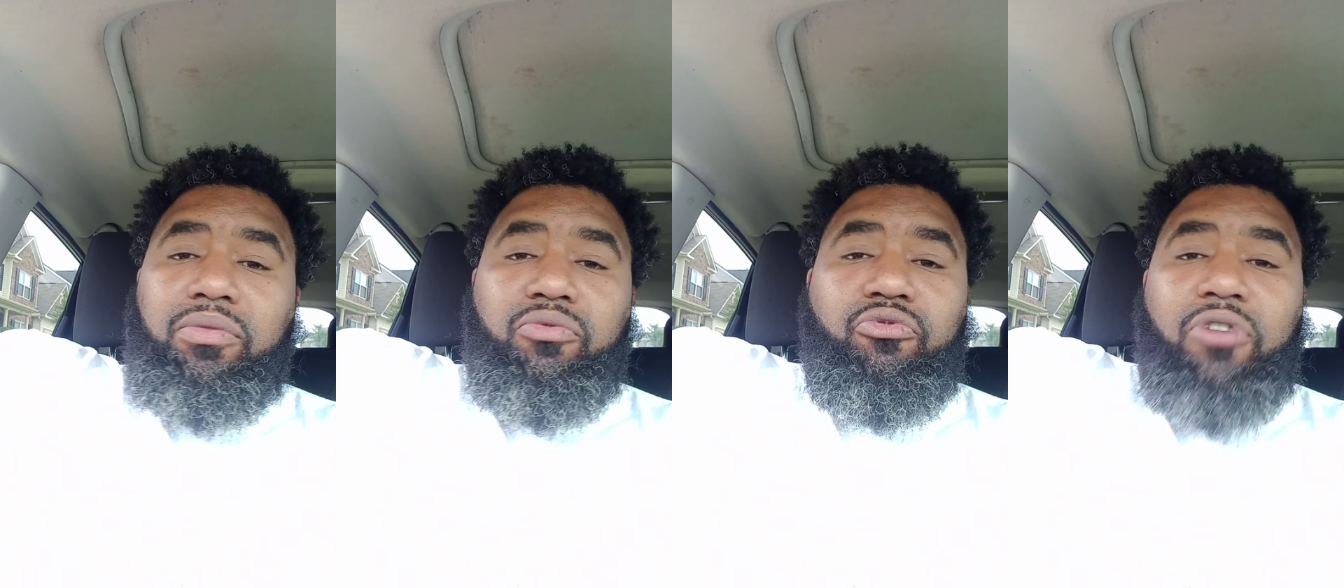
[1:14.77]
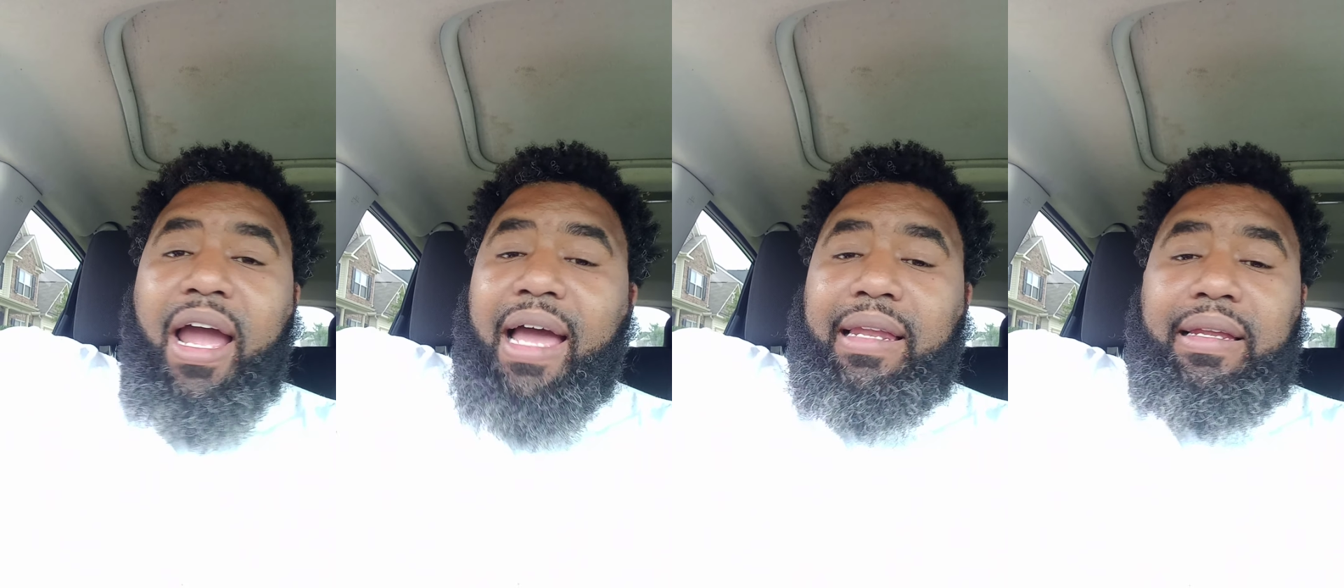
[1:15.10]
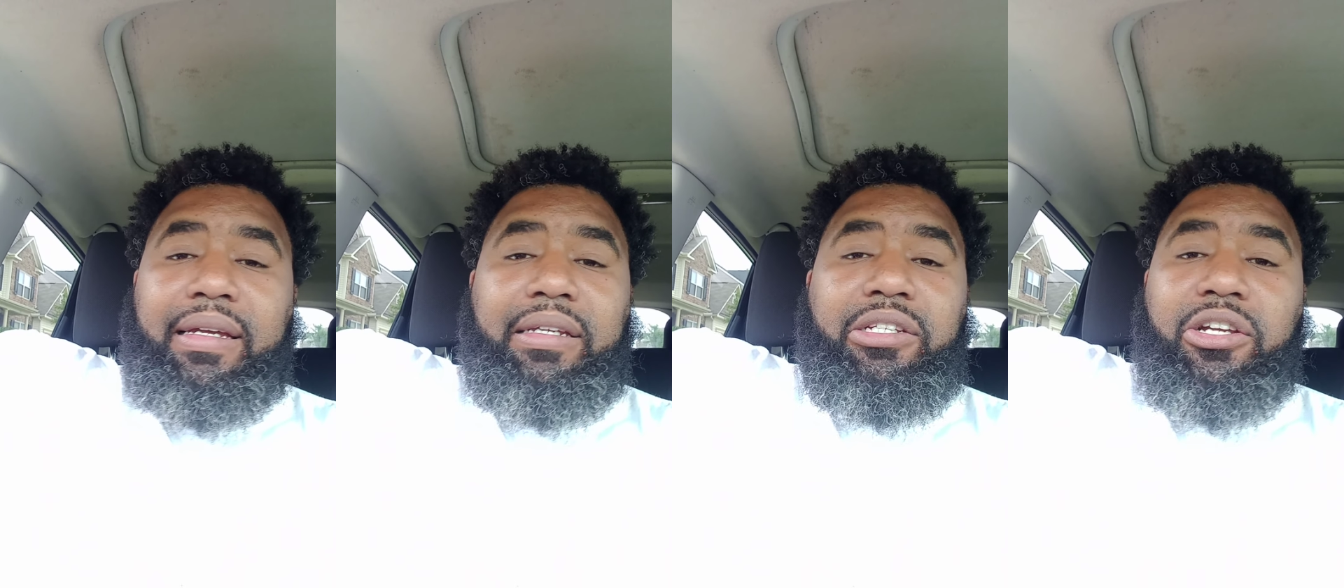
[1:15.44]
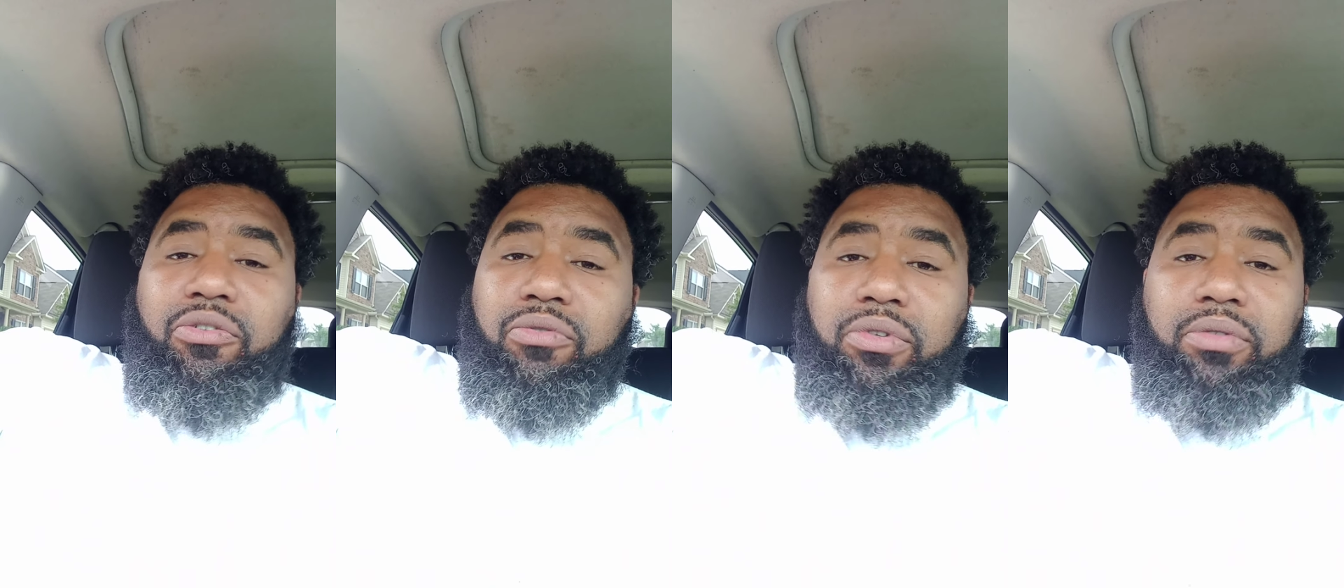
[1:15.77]
Raleigh,
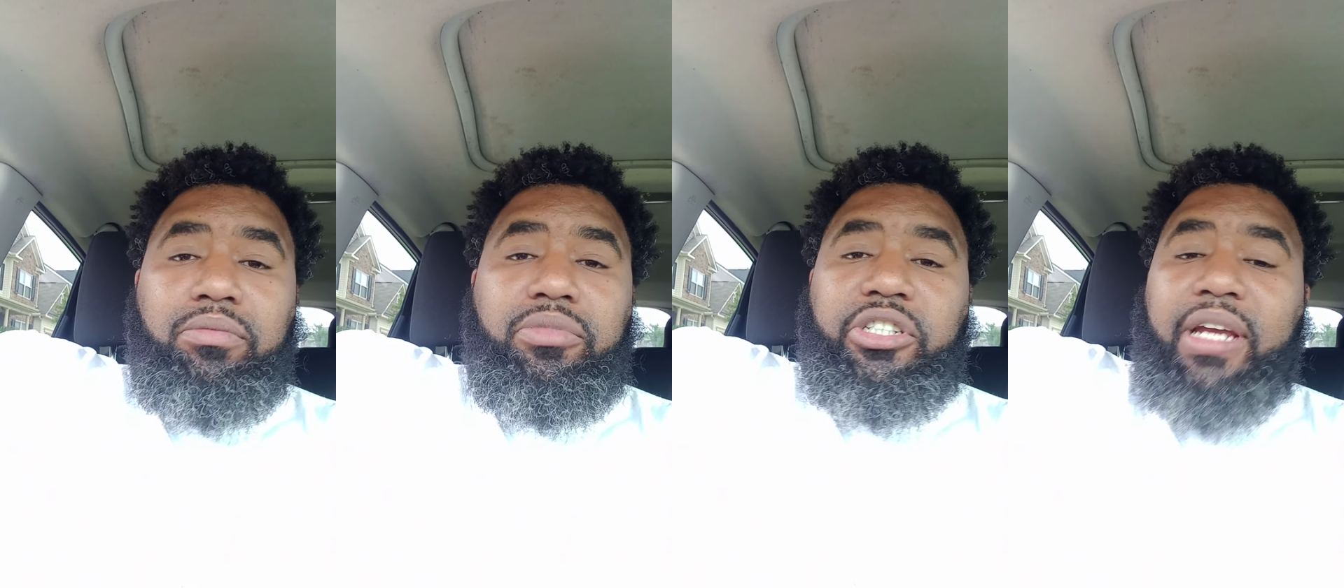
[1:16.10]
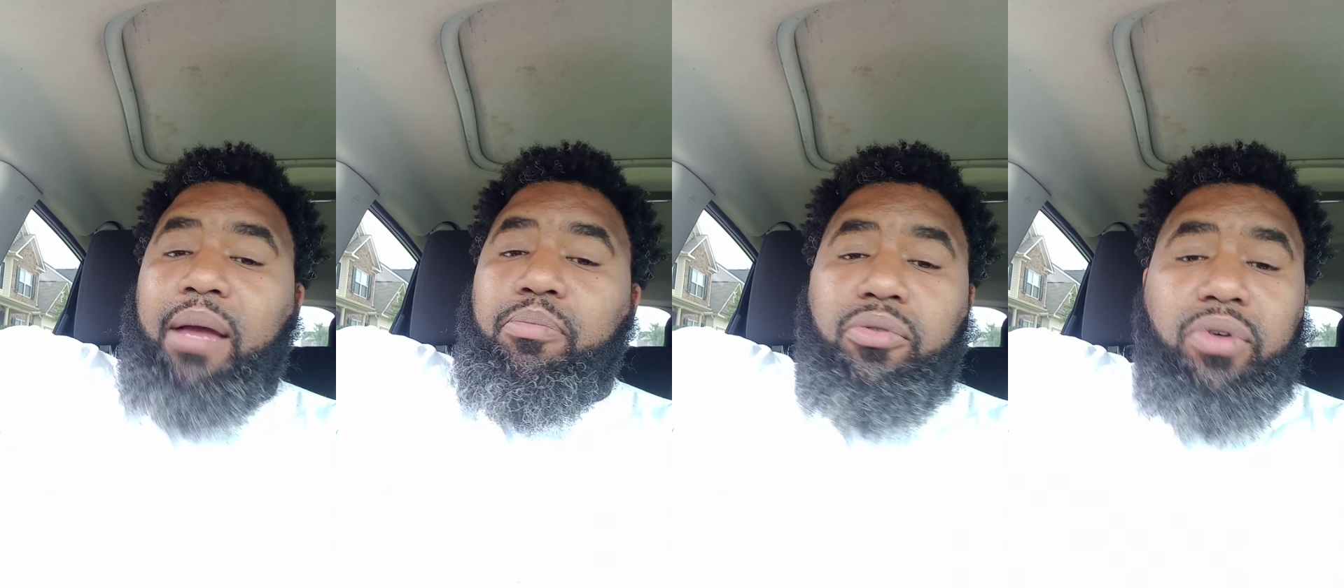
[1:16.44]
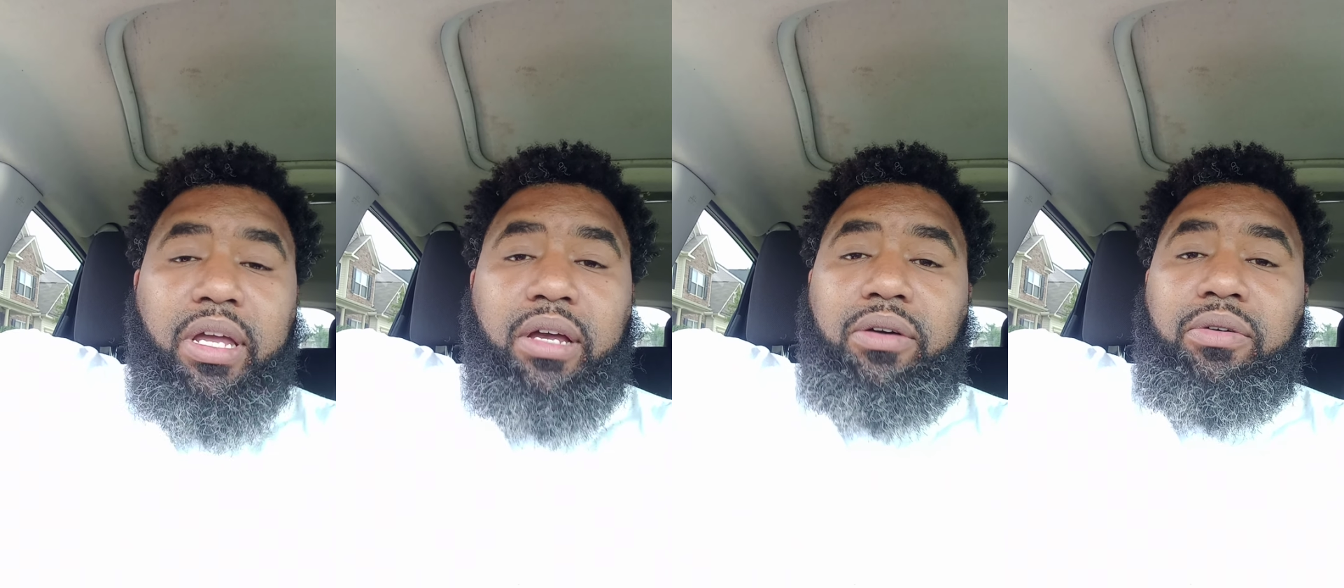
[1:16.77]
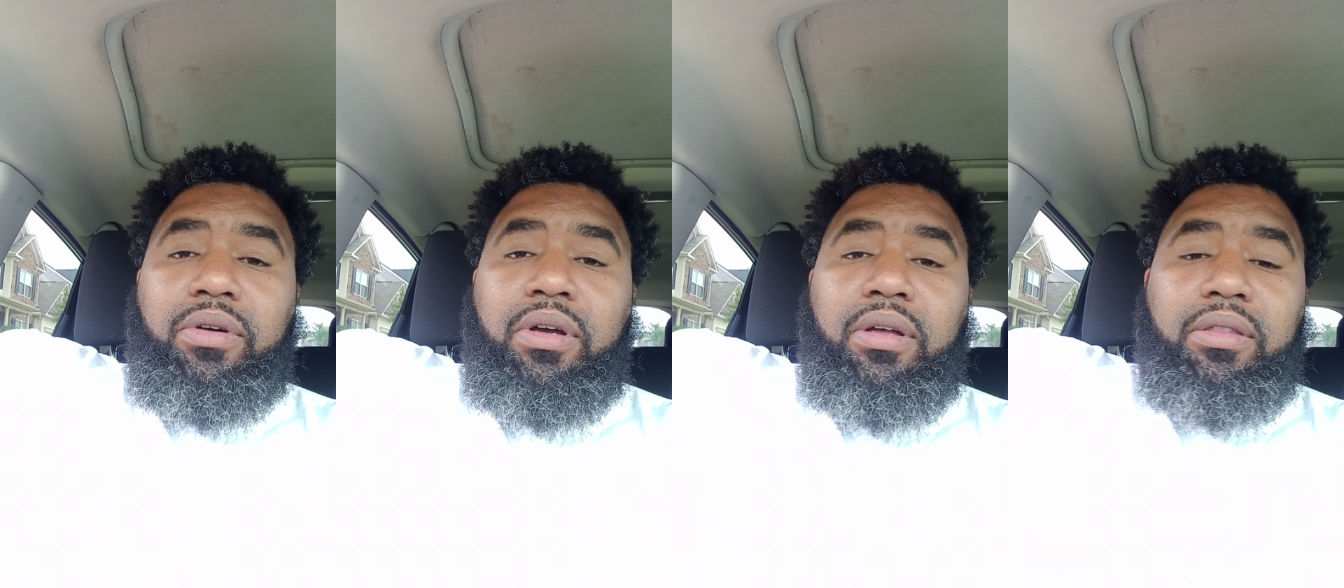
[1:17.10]
Durham, Chapel Hill,